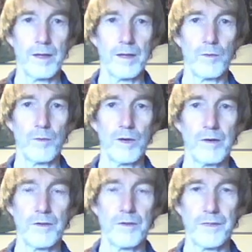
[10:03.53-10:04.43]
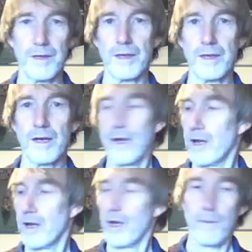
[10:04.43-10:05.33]
whereas the
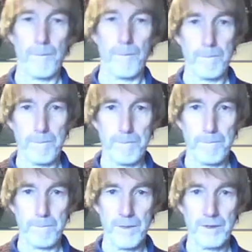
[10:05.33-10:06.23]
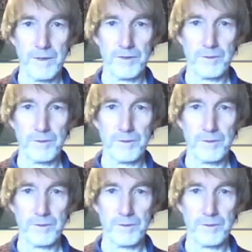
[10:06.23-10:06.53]
industrial